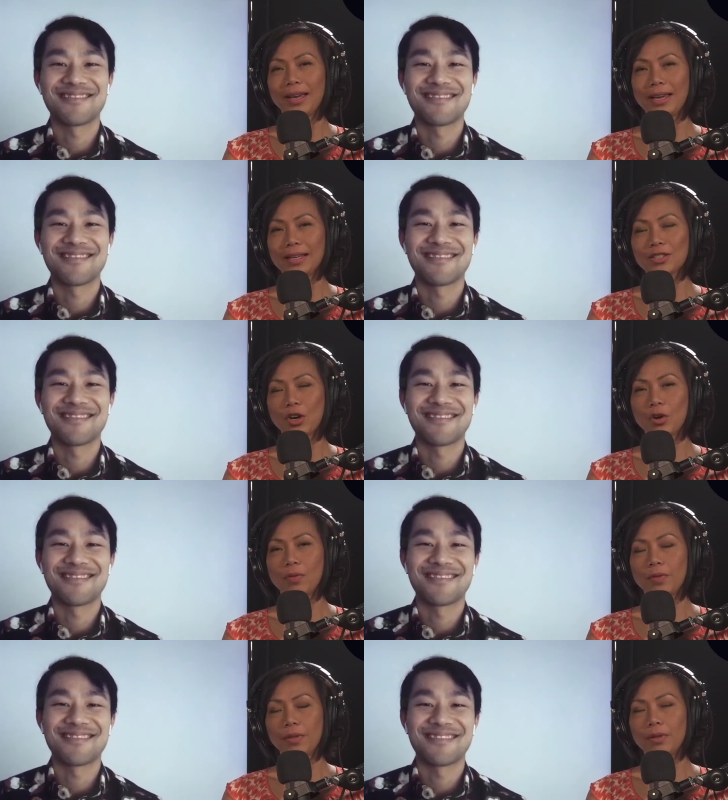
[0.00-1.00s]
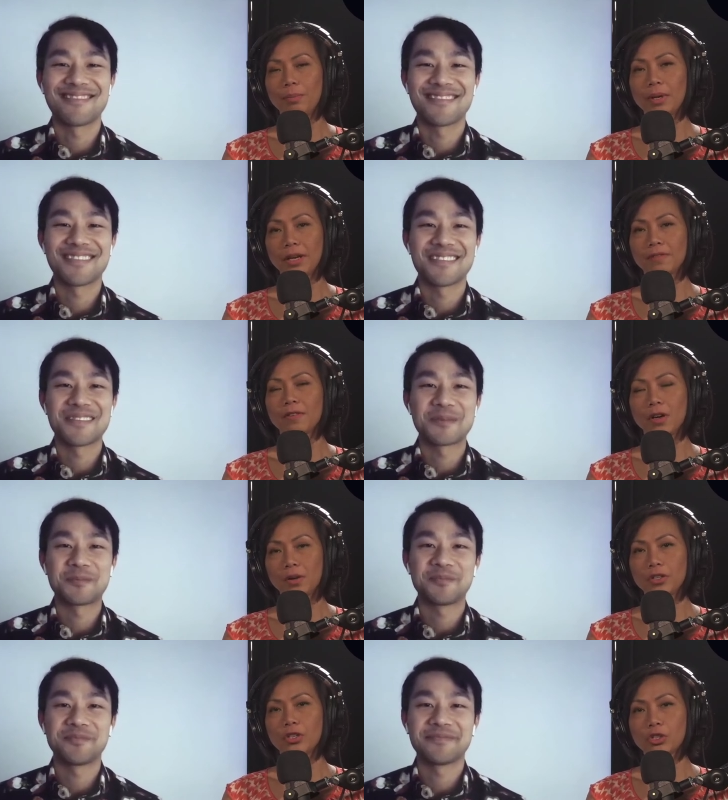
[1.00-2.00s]
Speaker 1: is on the Plate of
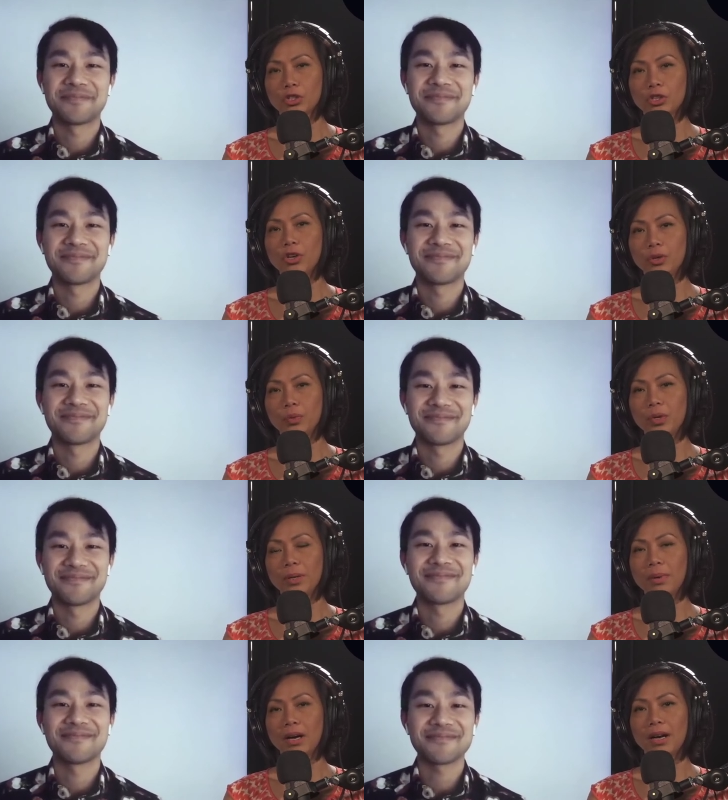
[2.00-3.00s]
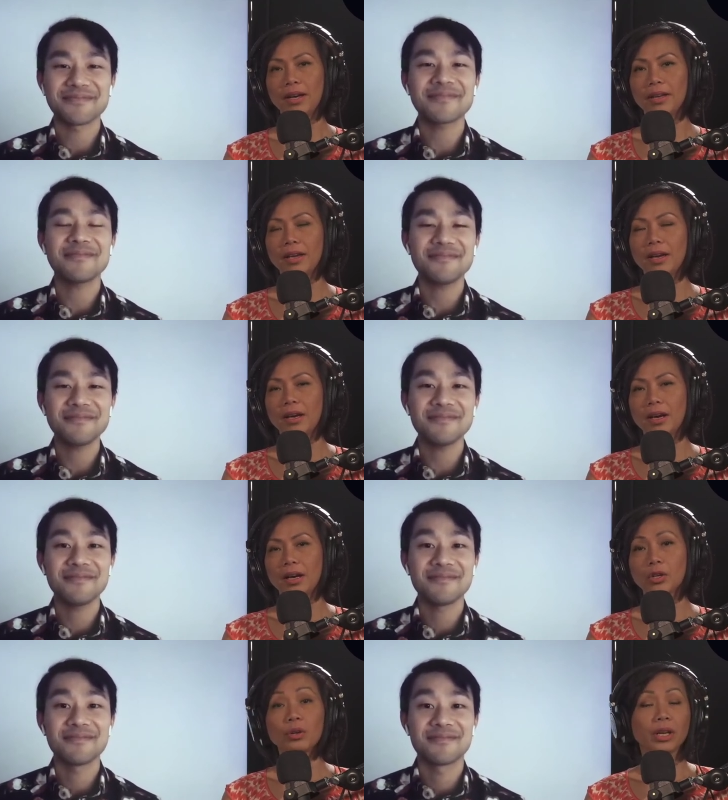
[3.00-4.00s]
Origin show, whereby
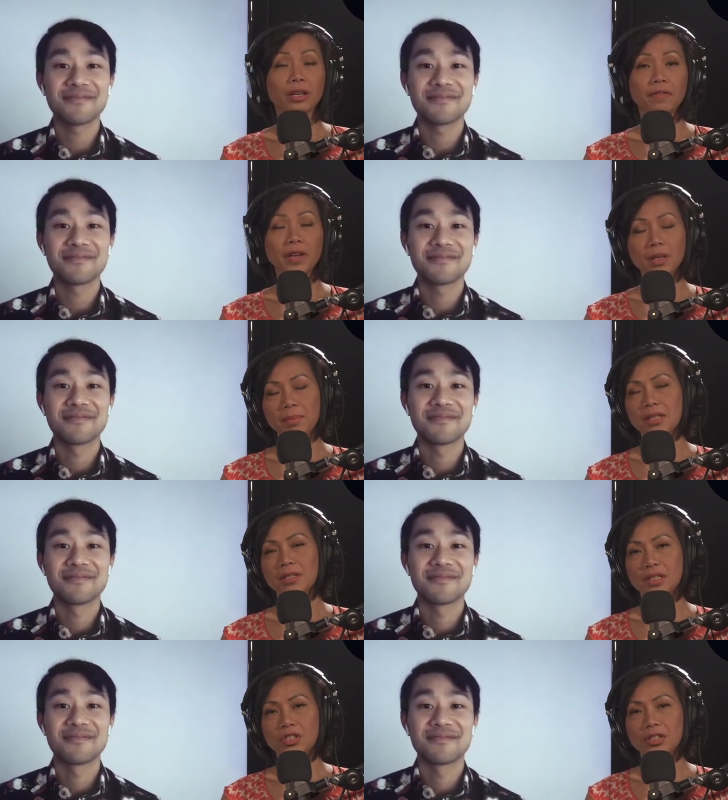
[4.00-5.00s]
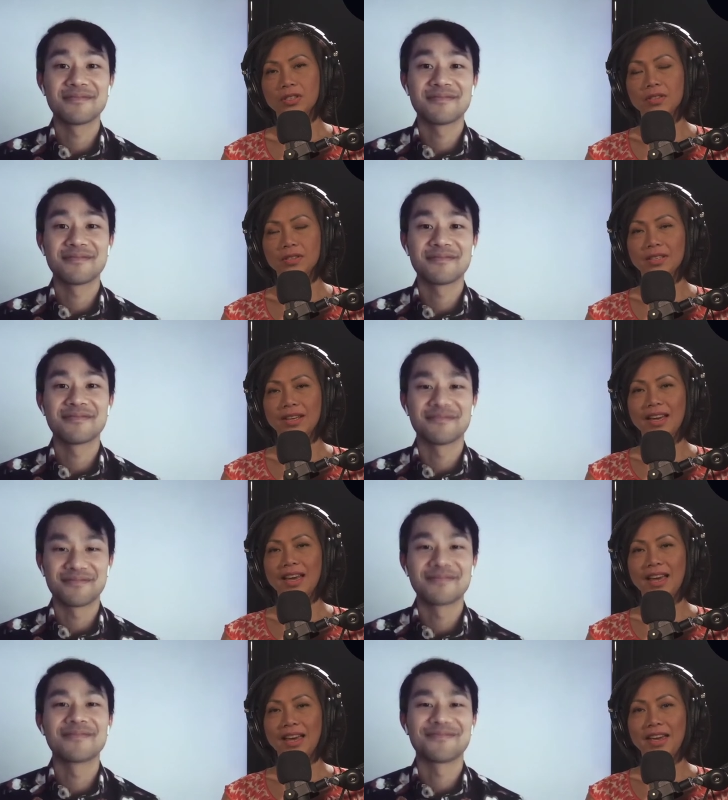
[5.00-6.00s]
cooking Vietnamese dishes,
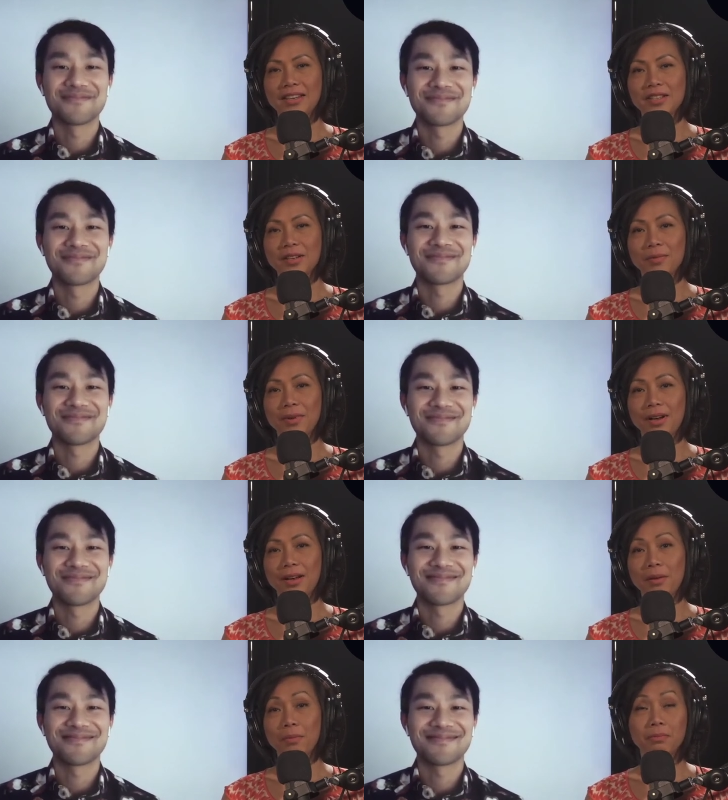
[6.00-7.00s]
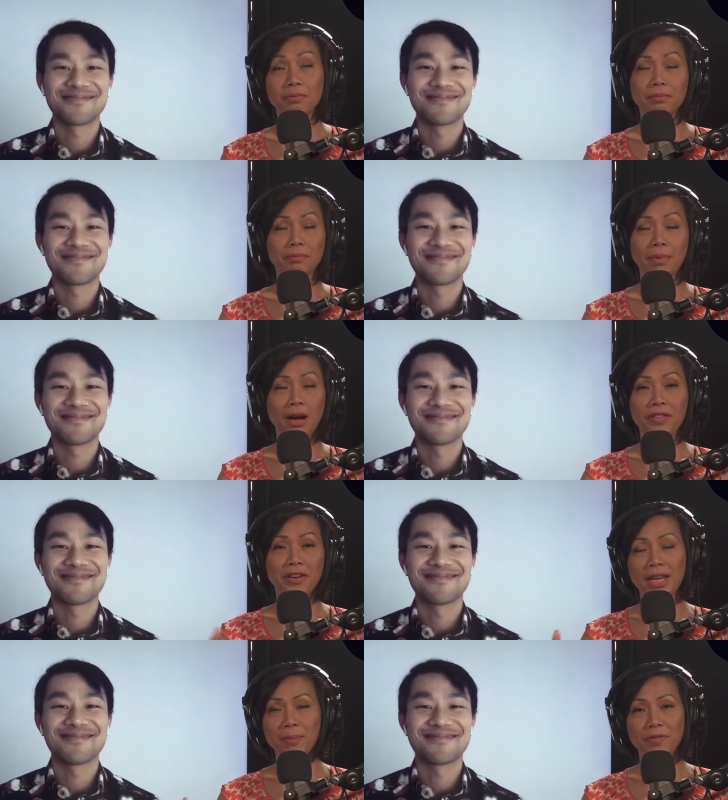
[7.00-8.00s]
and by
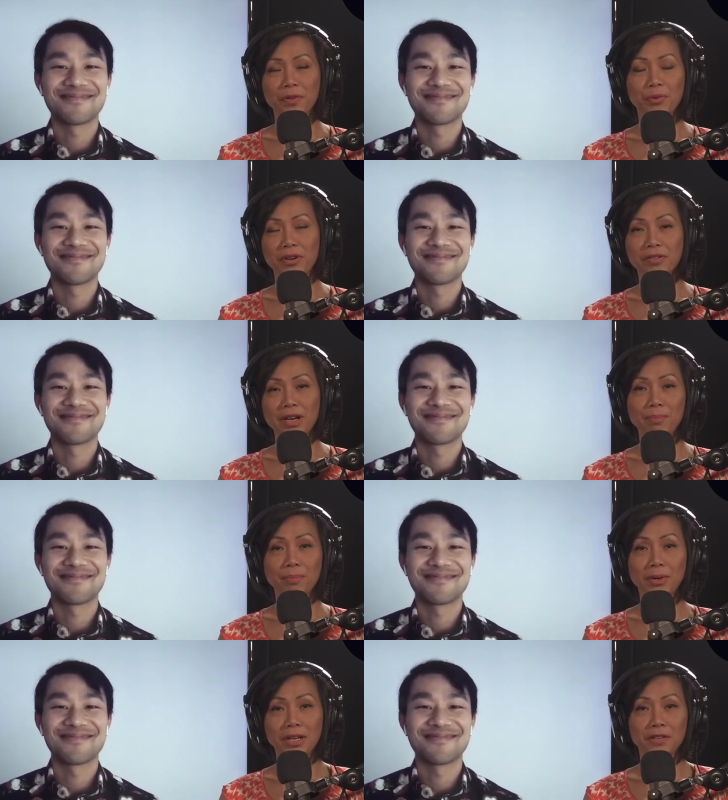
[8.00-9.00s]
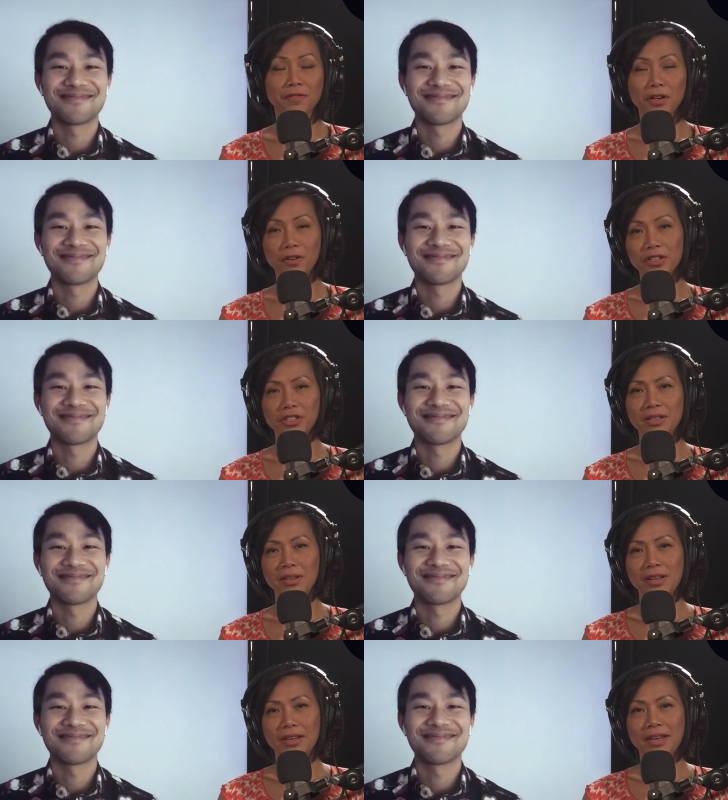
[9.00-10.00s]
the name of the program, Plate of
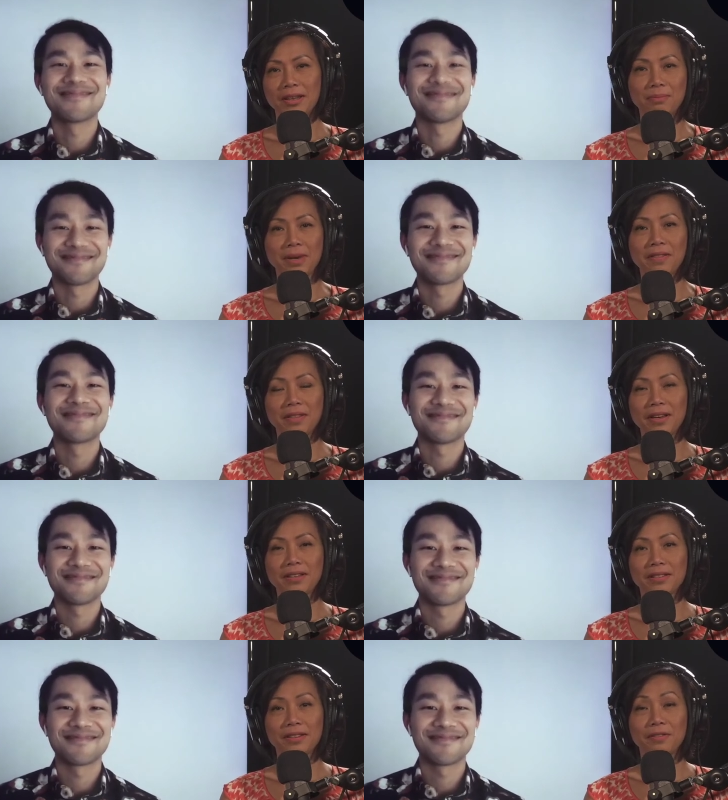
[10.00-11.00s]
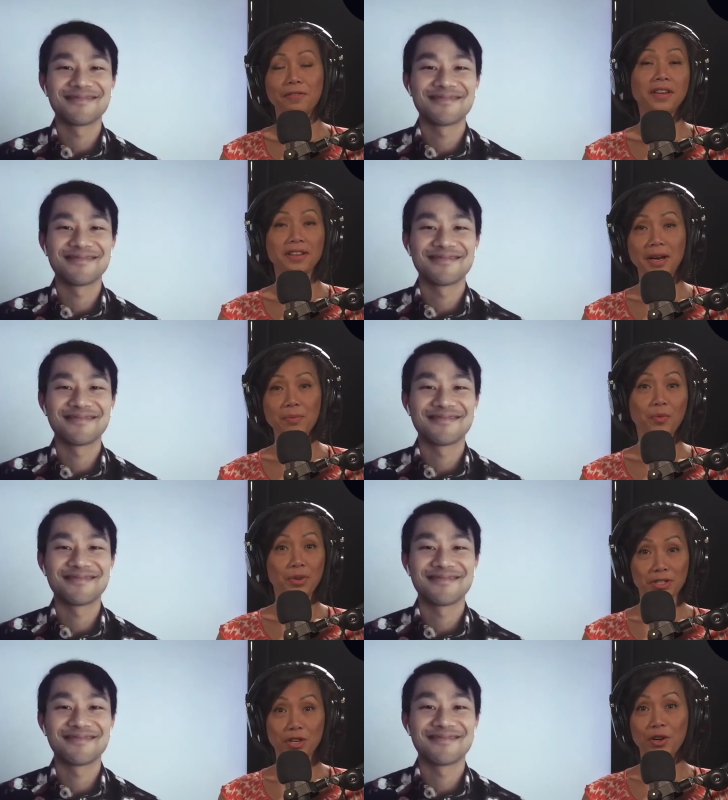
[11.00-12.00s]
Origin, it meant that Vietnam
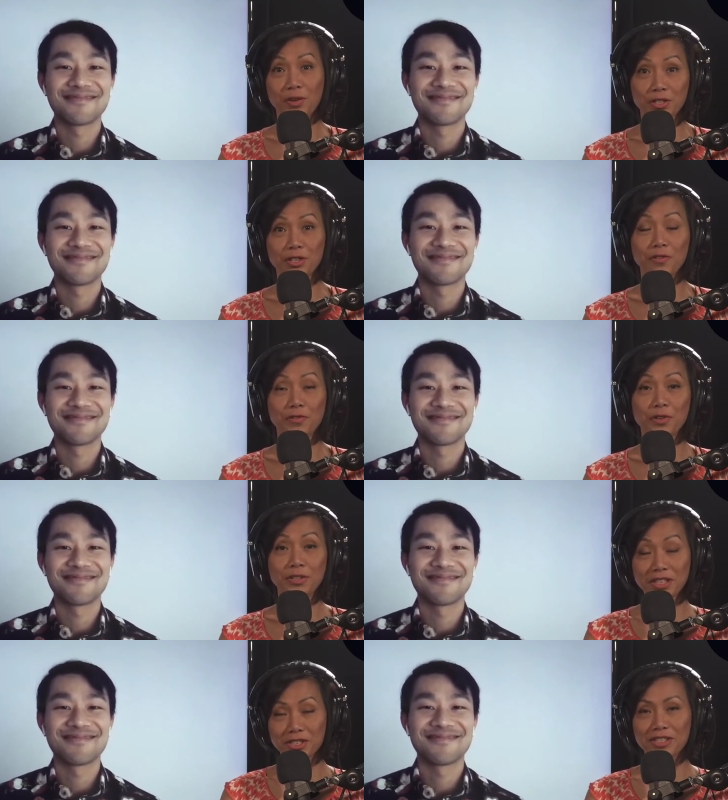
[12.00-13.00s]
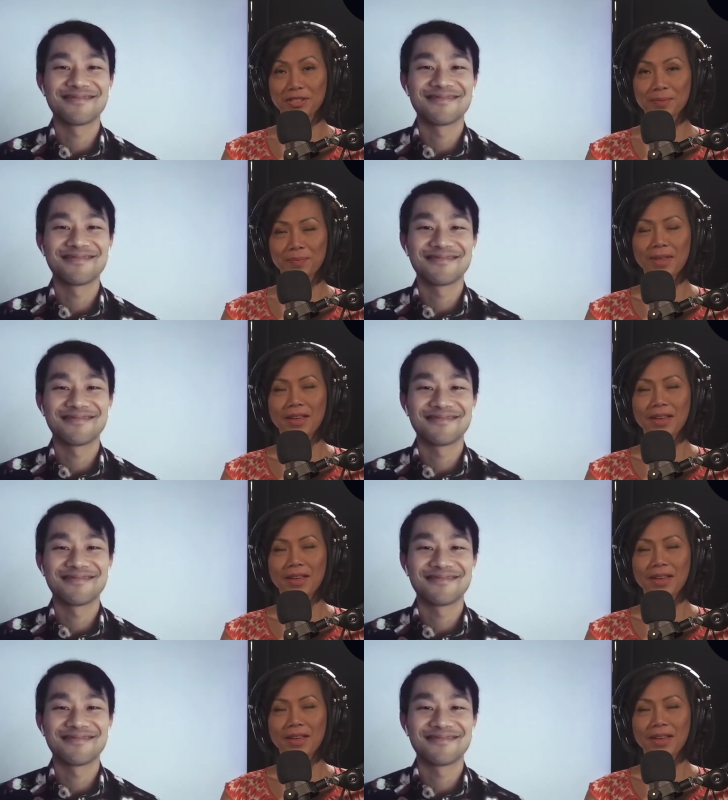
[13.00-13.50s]
was the origin of your dishes.